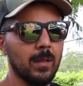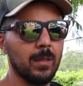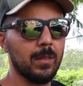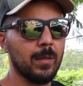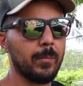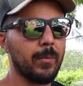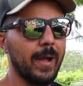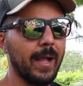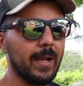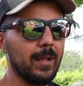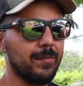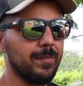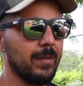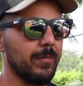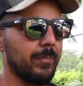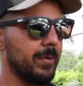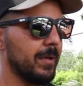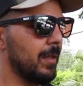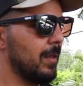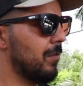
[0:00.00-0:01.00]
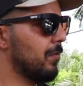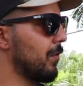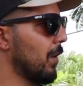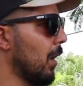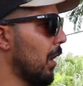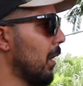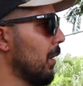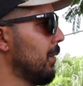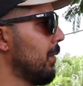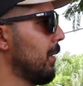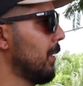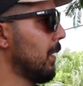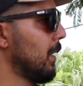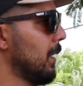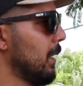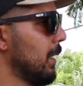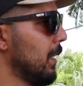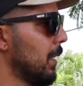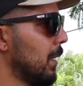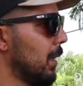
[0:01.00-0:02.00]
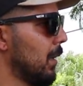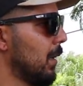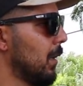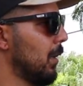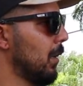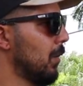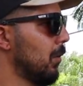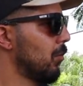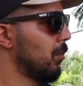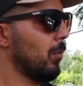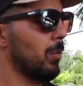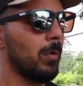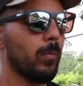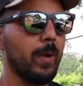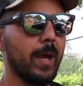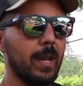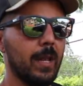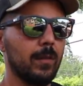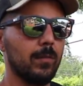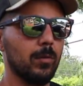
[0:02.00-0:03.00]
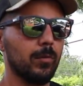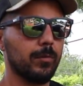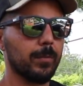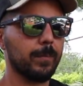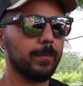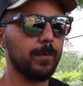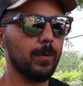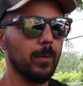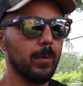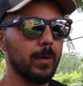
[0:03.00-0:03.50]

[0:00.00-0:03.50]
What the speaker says: the brackets have been installed. So we ran into some few